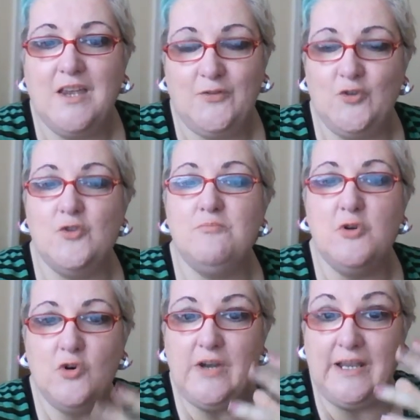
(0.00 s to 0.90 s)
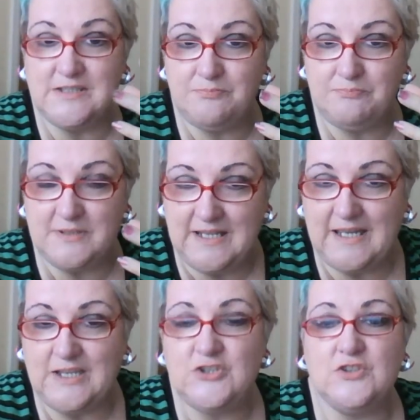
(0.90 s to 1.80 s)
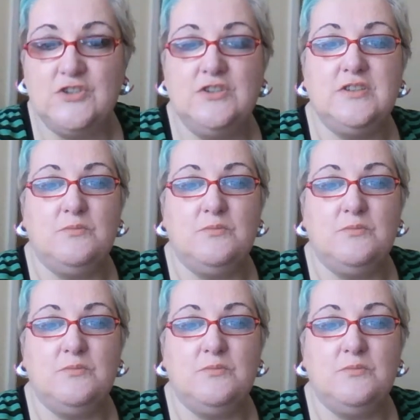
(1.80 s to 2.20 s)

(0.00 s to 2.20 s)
for more explanations,